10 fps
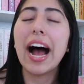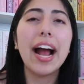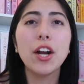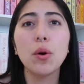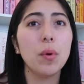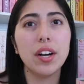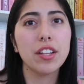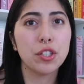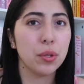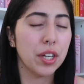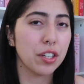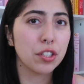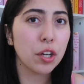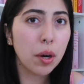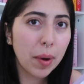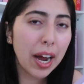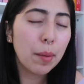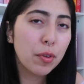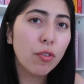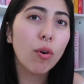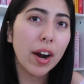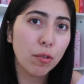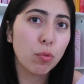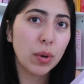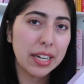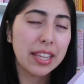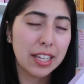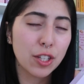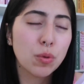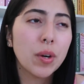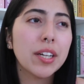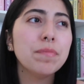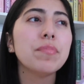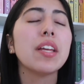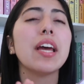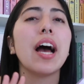I don't want another 2 years to go by before I read this one.